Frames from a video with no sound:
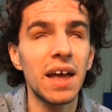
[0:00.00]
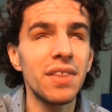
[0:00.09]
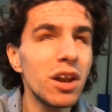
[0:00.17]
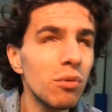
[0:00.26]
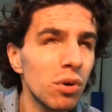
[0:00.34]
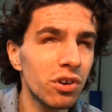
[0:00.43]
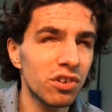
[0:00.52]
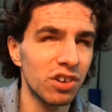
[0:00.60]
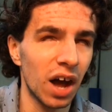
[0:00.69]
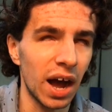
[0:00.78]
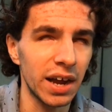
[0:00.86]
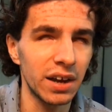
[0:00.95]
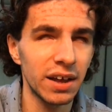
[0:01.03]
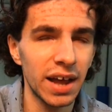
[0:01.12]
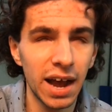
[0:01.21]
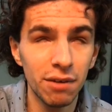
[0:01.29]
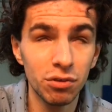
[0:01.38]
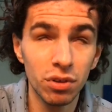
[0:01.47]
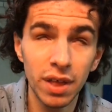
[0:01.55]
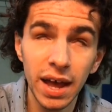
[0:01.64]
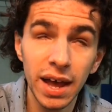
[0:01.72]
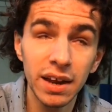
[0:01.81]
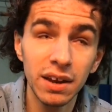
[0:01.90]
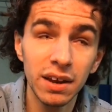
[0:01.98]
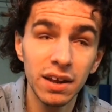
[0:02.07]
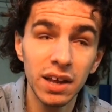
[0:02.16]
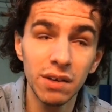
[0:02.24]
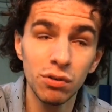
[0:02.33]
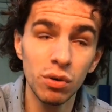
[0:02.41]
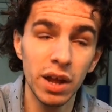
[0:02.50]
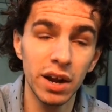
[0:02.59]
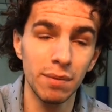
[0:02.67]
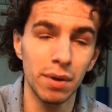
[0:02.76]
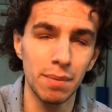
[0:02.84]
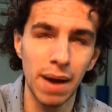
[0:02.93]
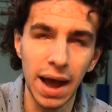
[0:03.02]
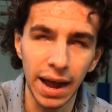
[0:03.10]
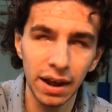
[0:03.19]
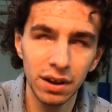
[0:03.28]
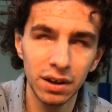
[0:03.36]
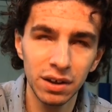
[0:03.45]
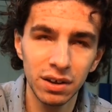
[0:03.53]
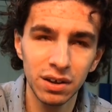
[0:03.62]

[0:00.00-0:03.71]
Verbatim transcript: and then we'll decide after that if you get any money back.